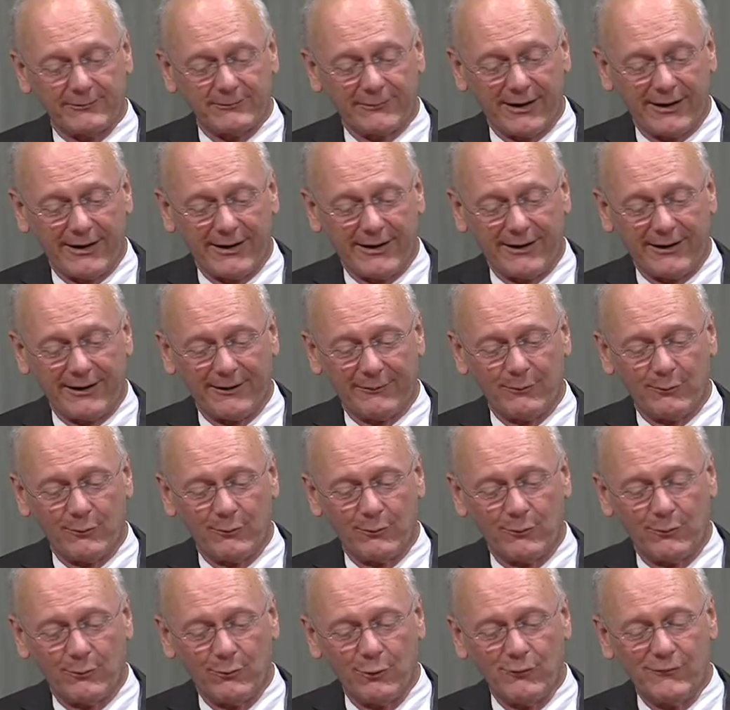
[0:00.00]
Yeah. Uh,
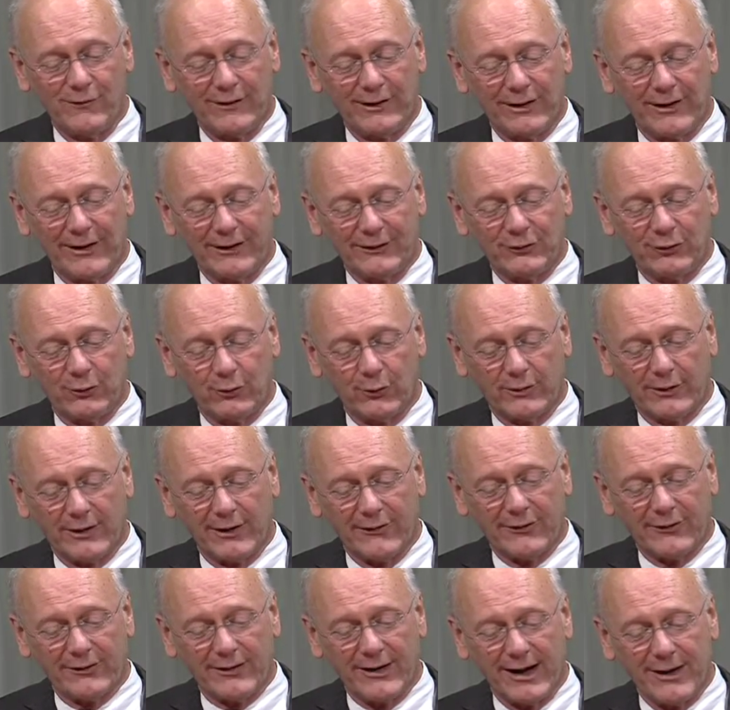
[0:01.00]
moving on to
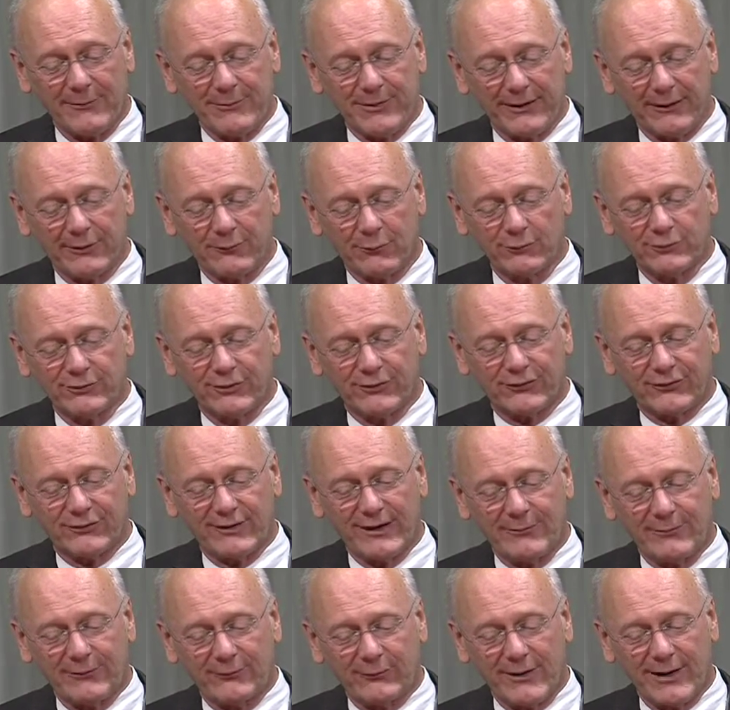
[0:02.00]
another topic, we'll just
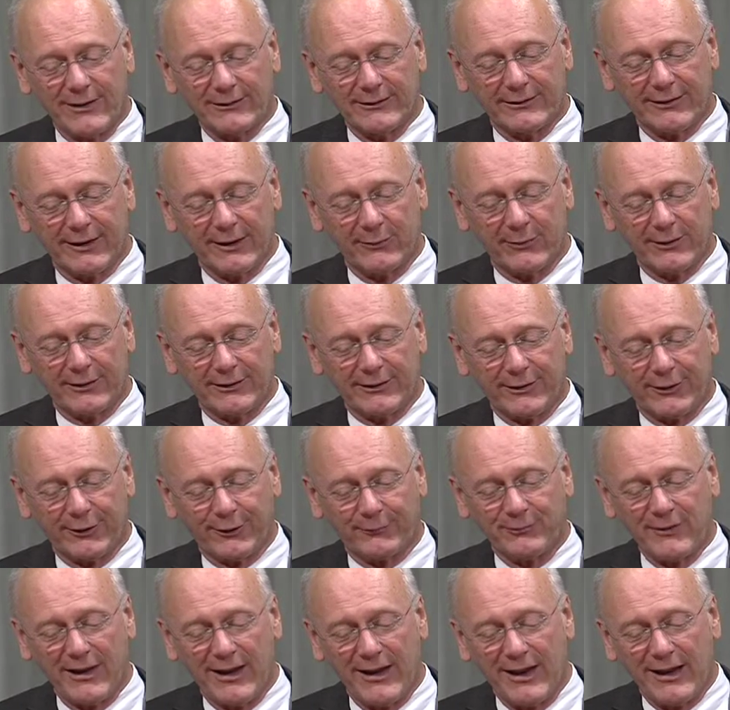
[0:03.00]
skip around a little bit here.
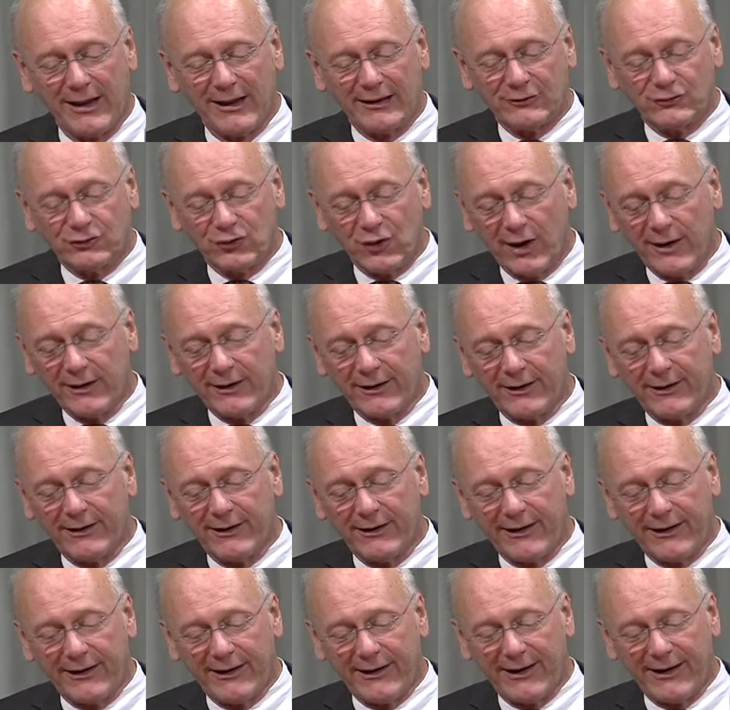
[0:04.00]
China
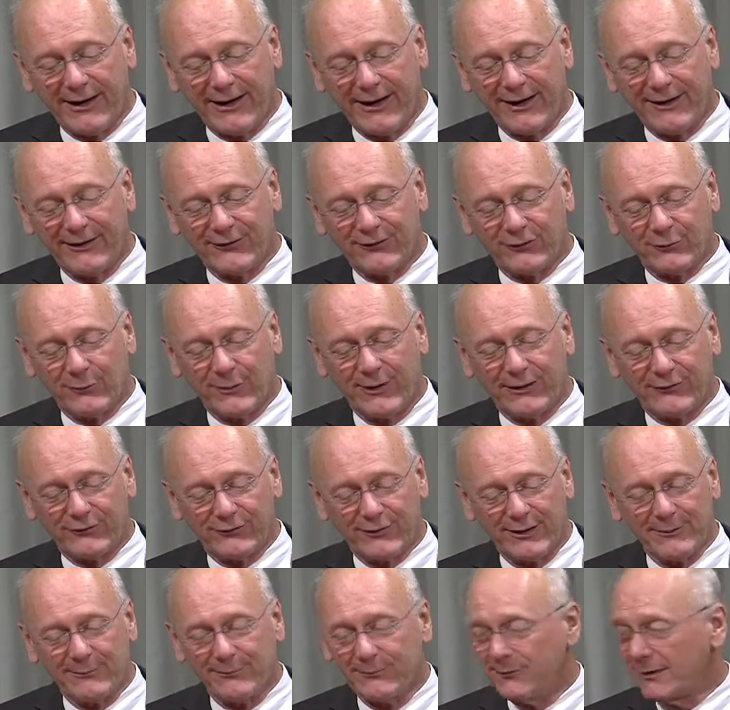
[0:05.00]
has, by
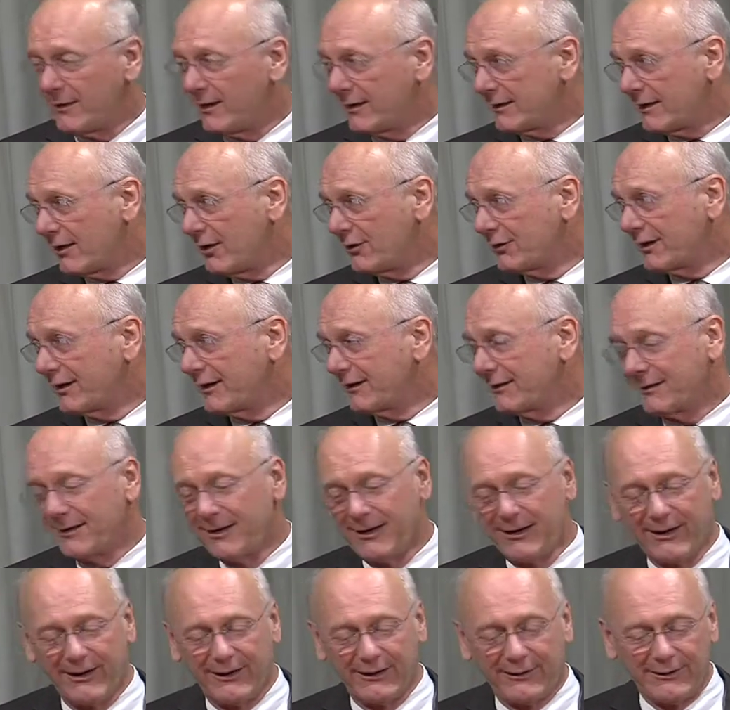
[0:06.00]
some accounting,
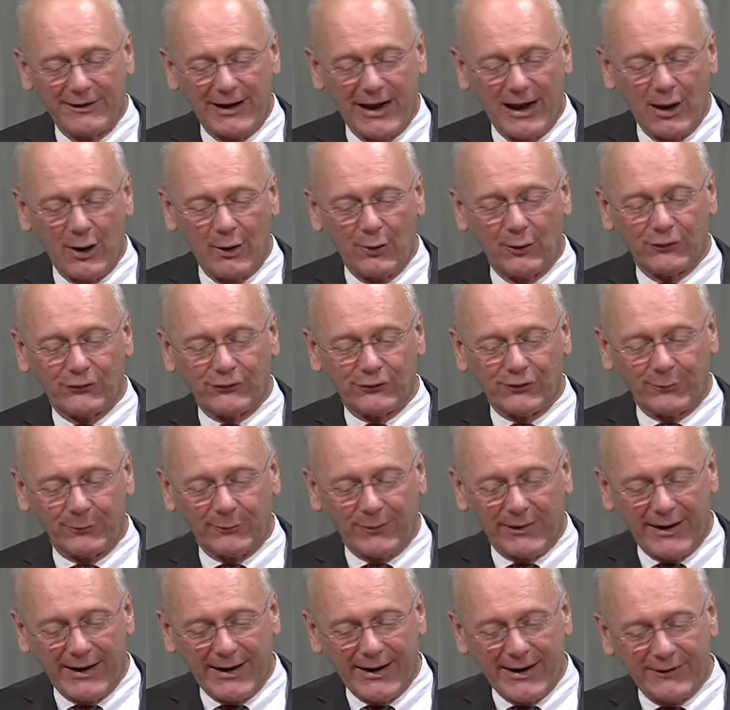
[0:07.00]
now
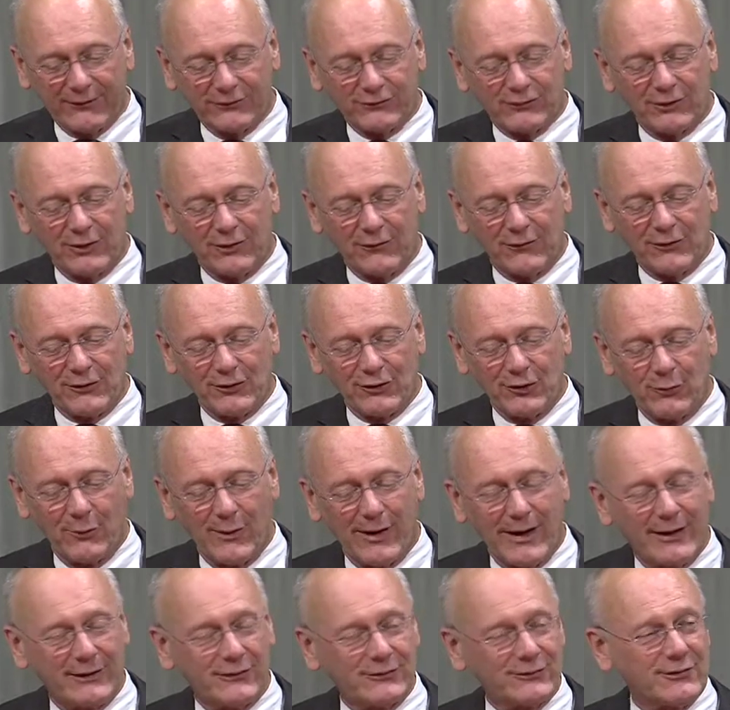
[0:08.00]
surpassed the
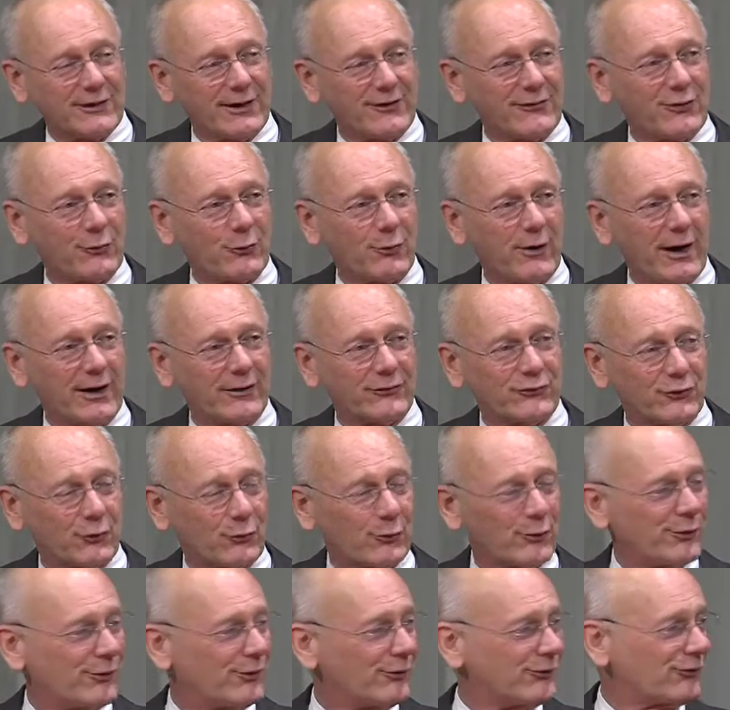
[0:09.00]
U.S. as the, as the
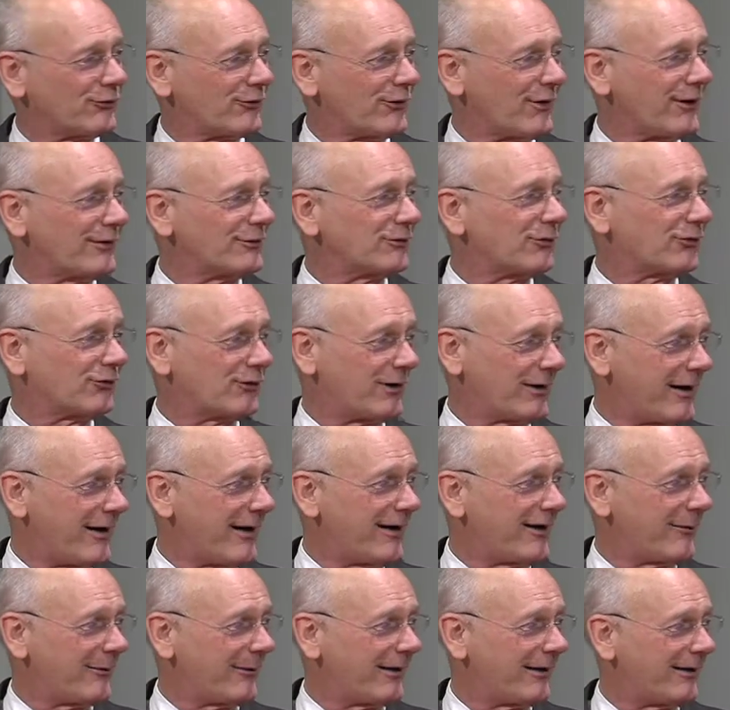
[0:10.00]
world's largest
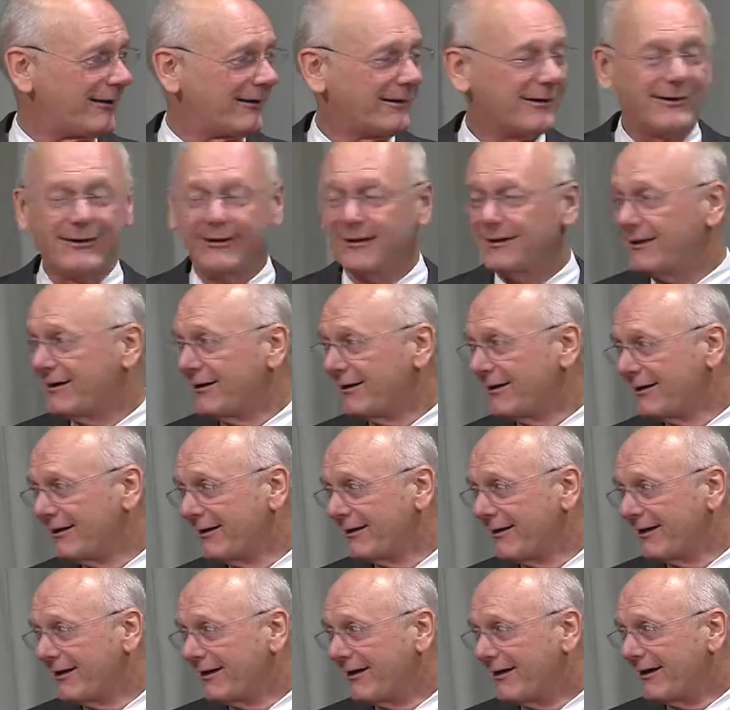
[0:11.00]
economy. Good segue.
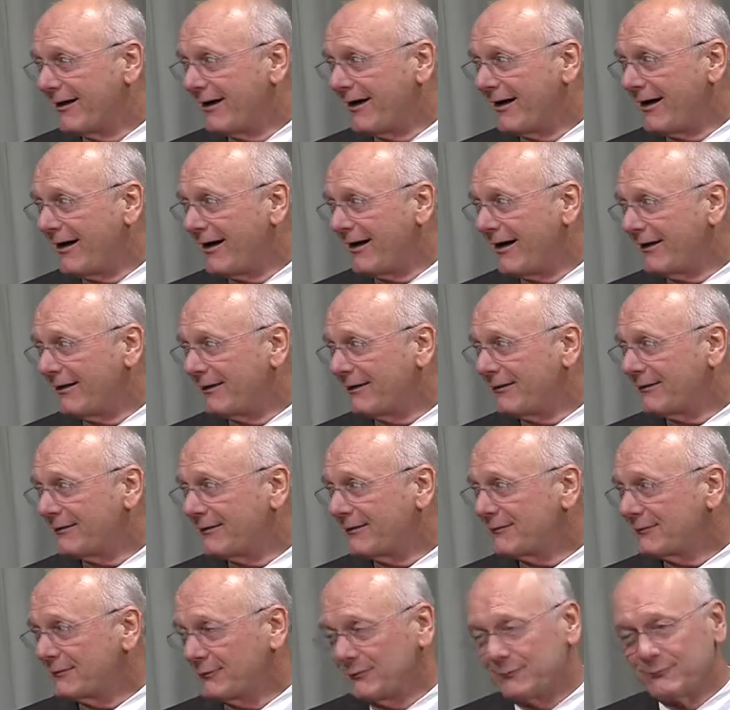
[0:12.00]
Uh,
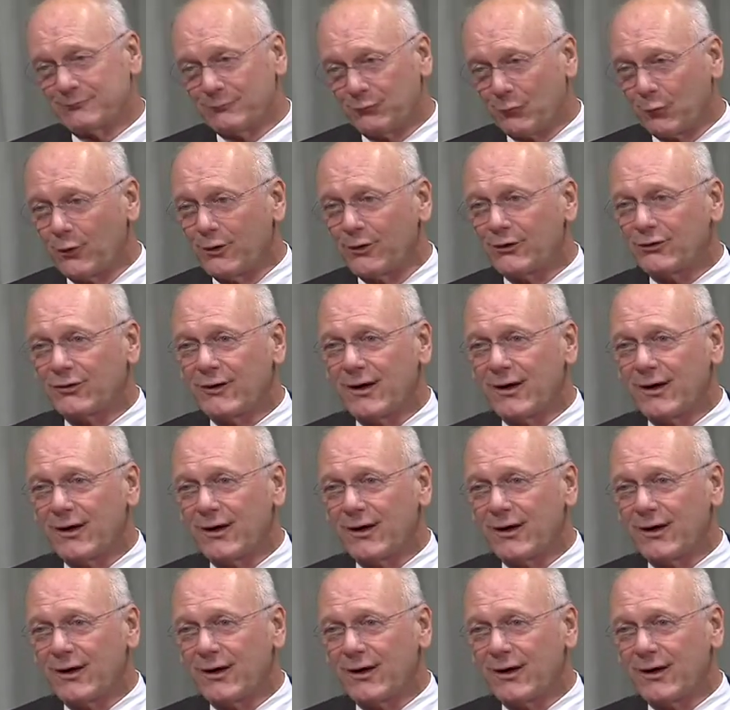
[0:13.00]
world's